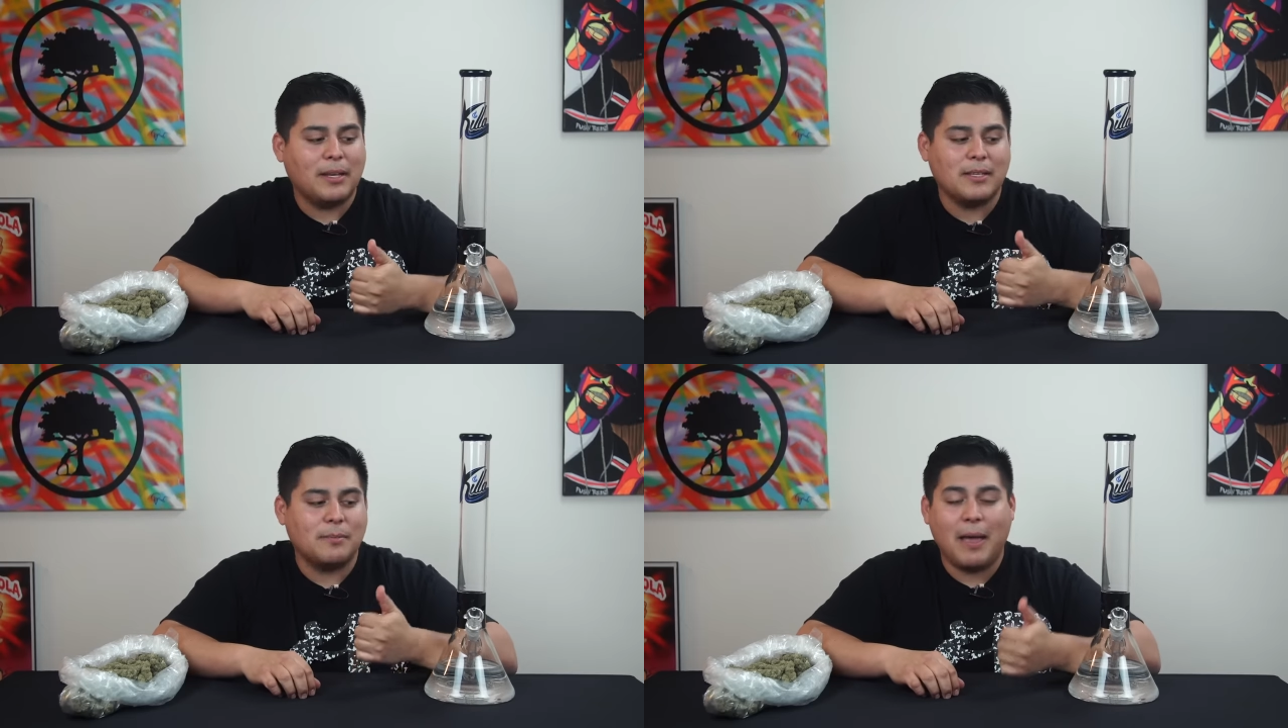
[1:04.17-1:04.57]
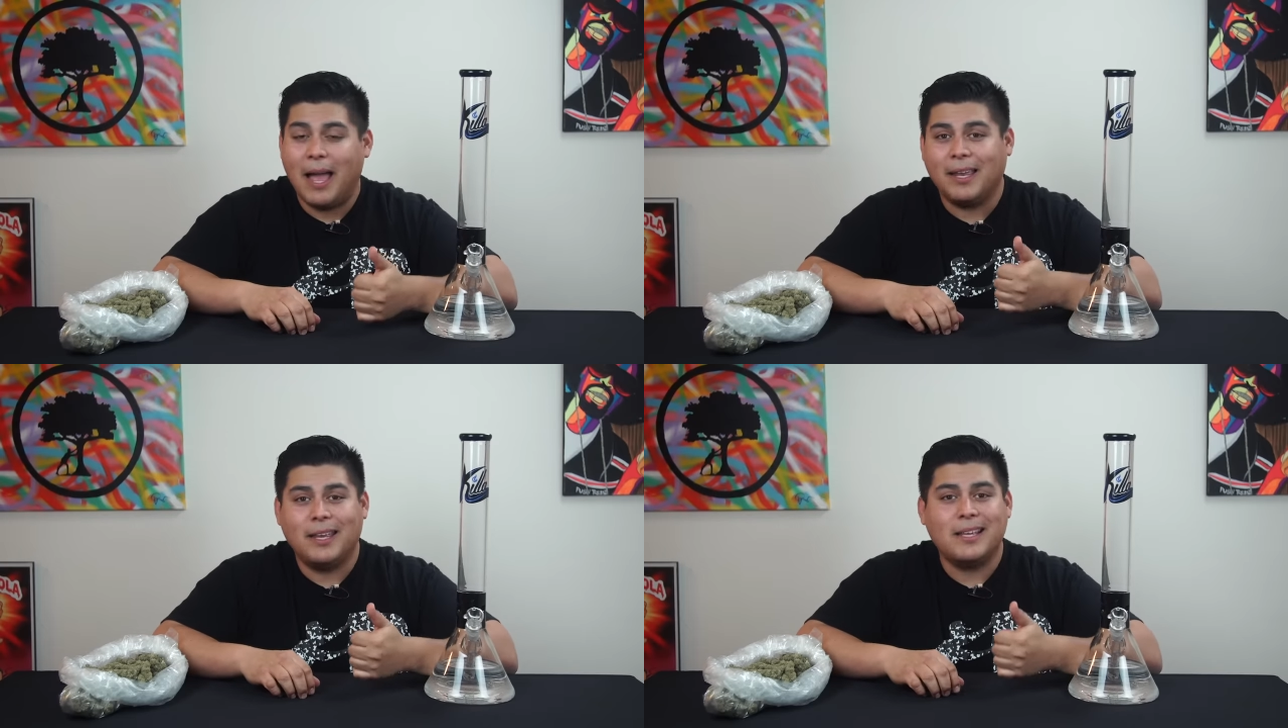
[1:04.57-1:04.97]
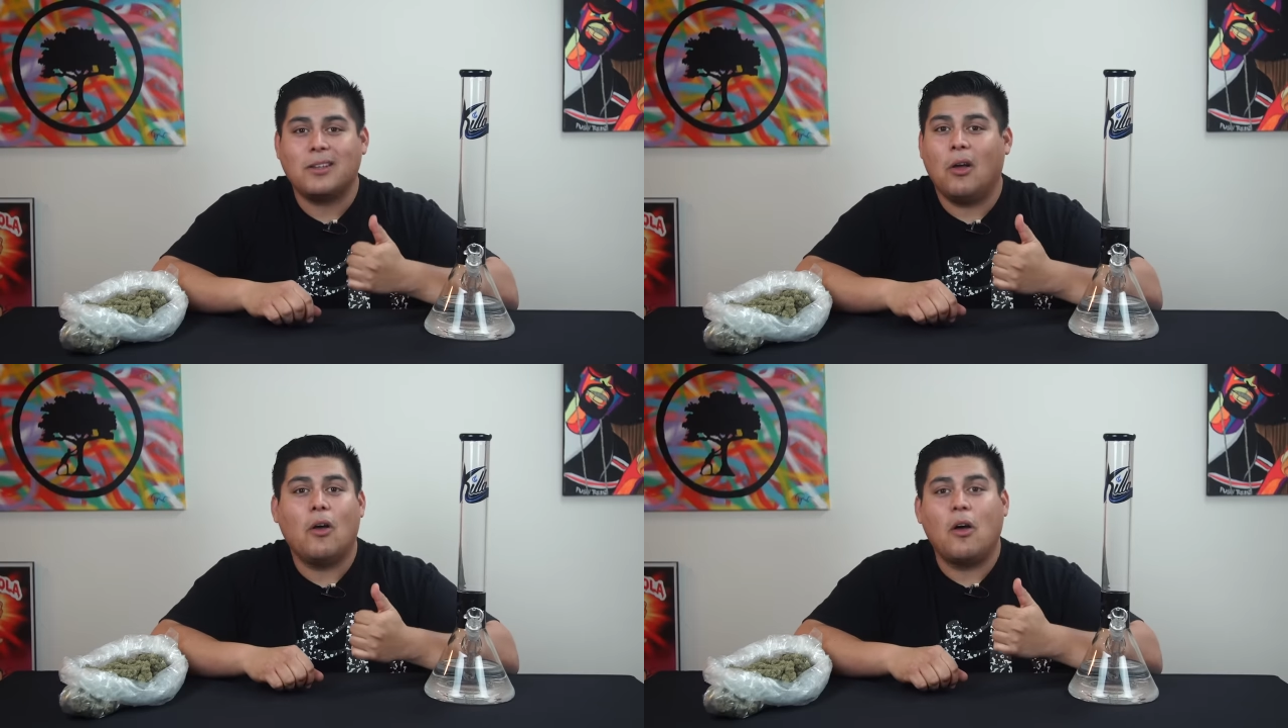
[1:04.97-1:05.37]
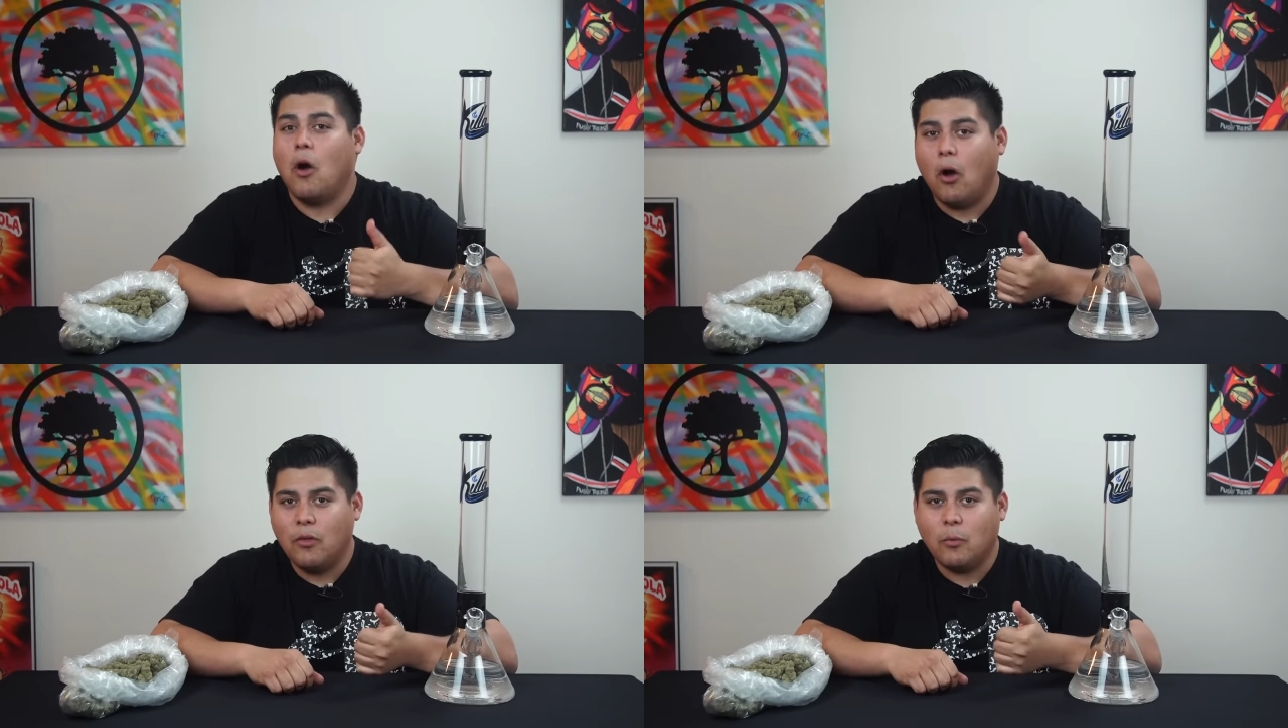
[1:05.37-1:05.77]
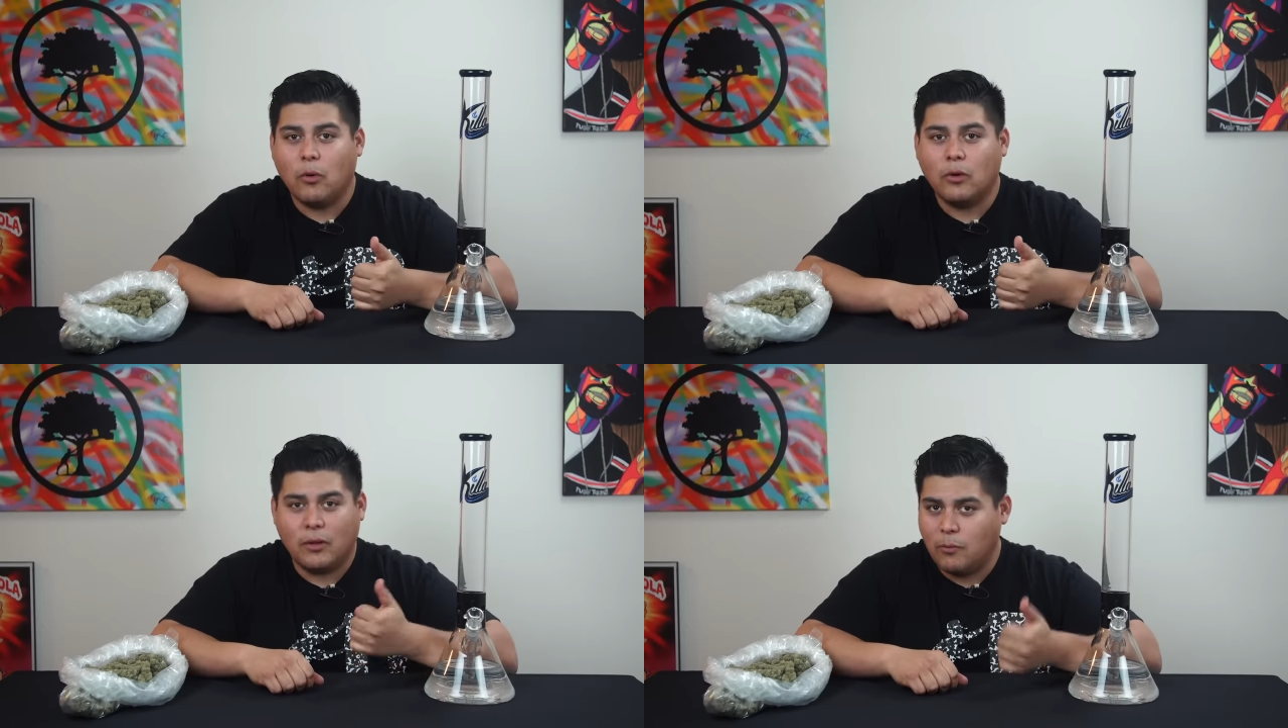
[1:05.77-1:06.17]
because packing is all the
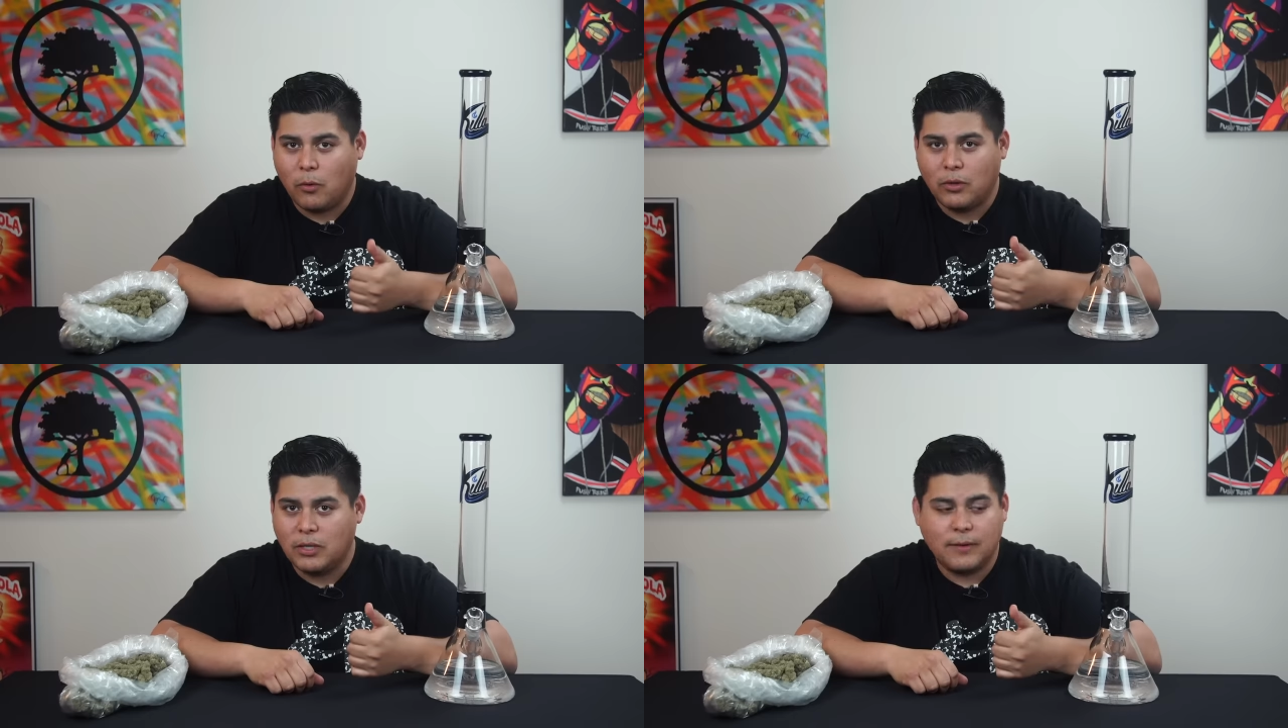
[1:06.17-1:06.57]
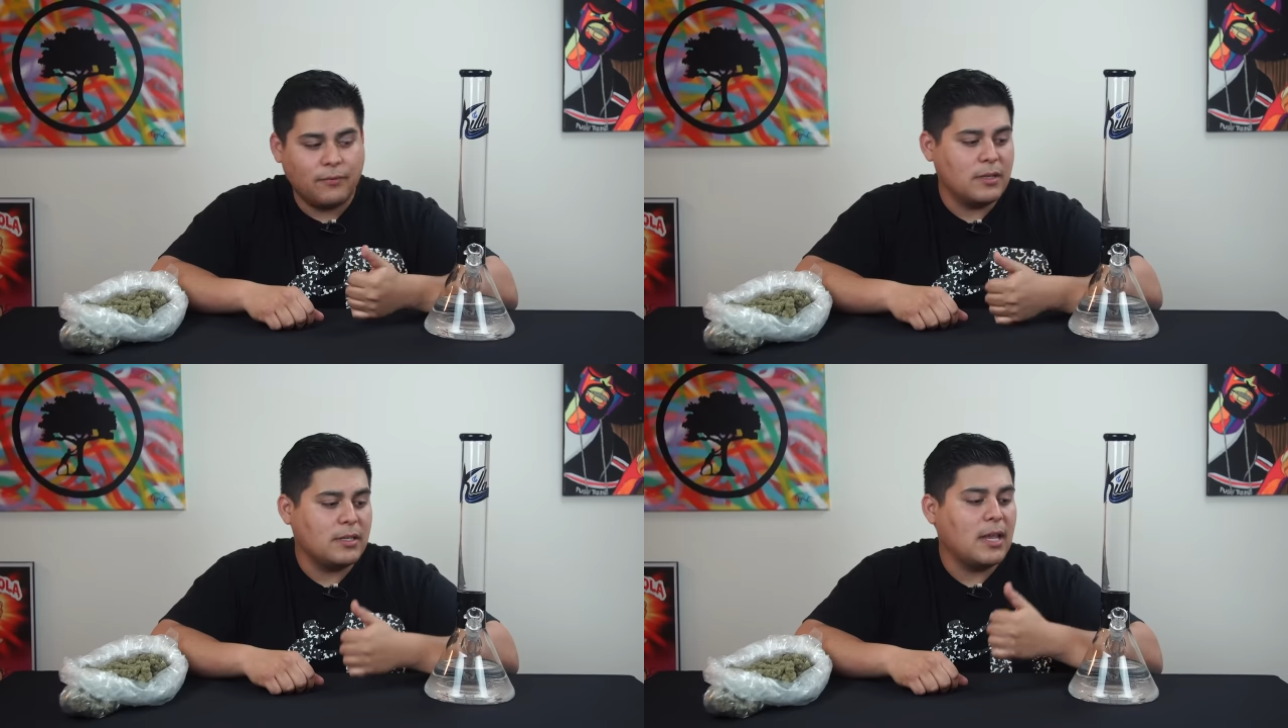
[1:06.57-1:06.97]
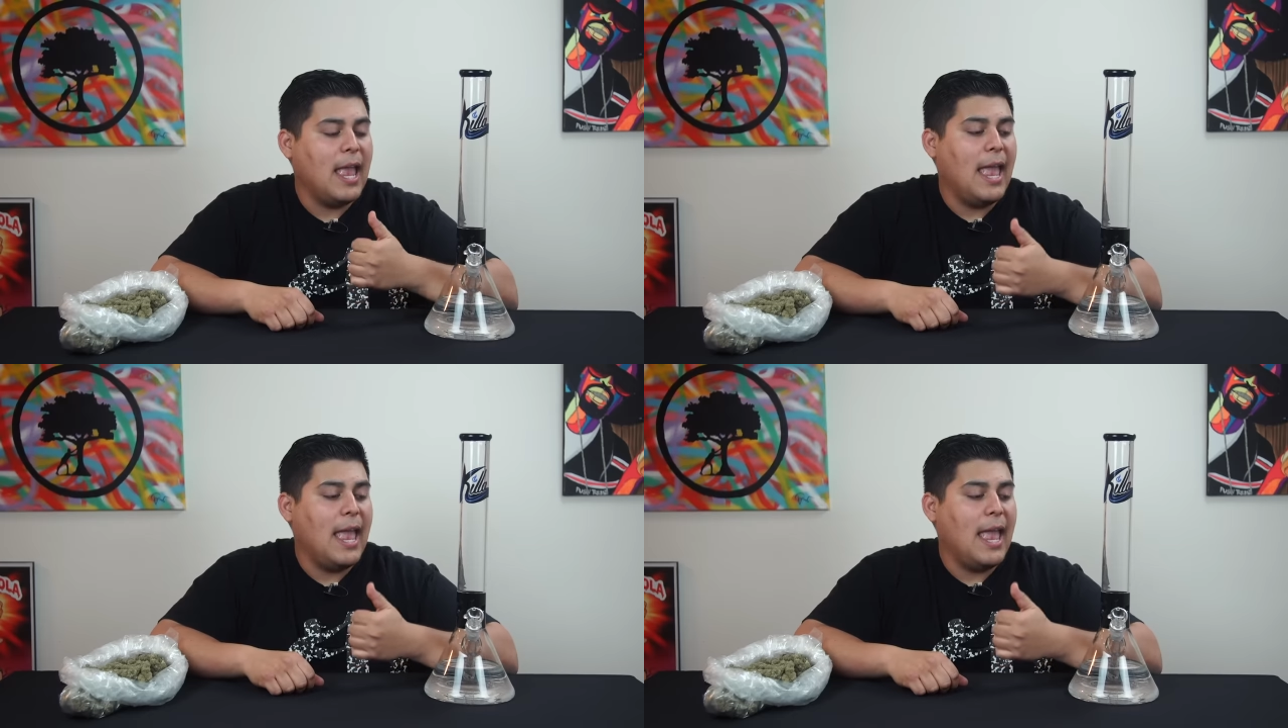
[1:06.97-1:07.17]
world of difference,